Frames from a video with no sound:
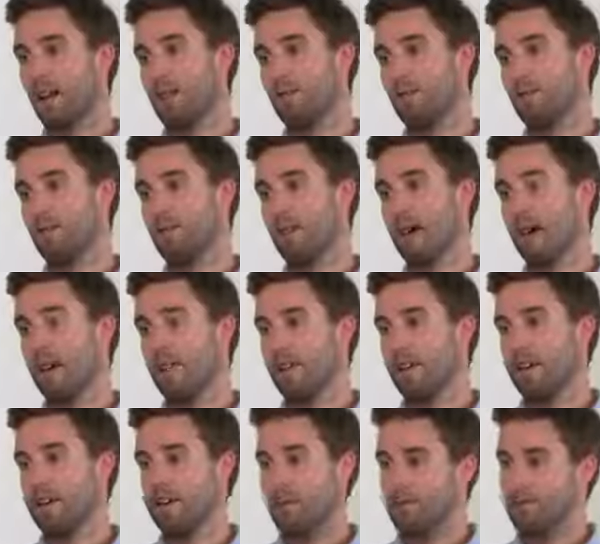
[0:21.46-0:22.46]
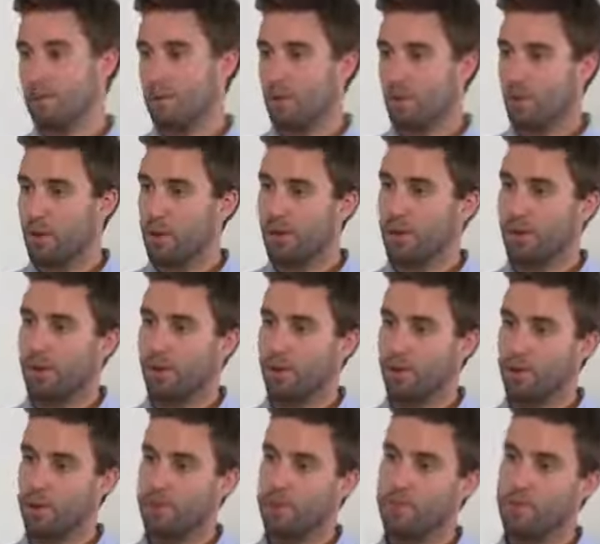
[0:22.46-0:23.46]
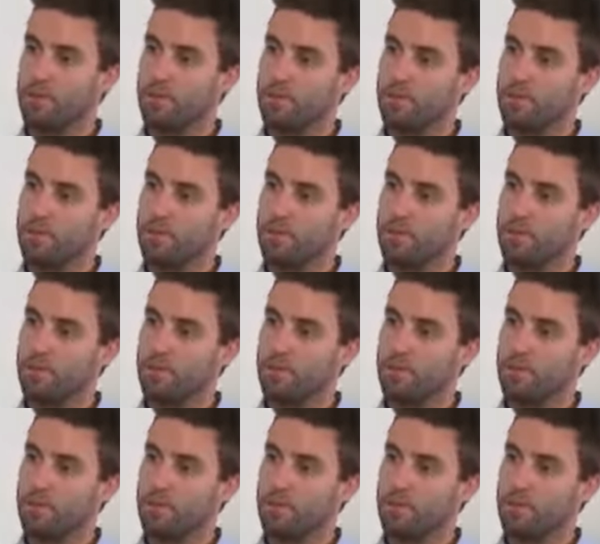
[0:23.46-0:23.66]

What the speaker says: I'm Javier Manuel Rico.